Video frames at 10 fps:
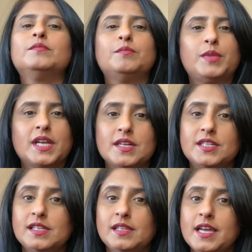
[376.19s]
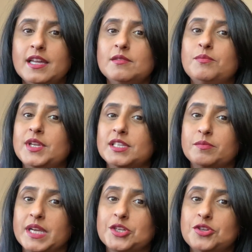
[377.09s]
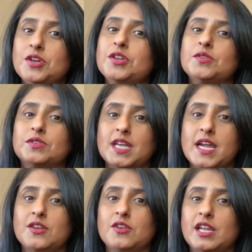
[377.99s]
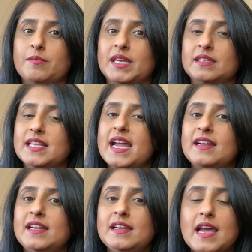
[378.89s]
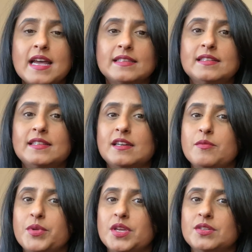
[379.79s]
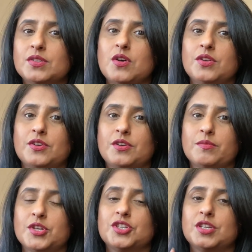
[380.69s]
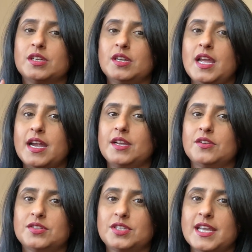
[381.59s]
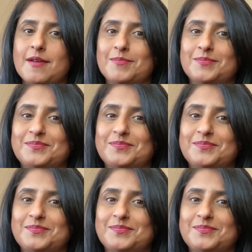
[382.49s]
But until then, please make sure you sign your name exactly as it appears on your commission and your stamp.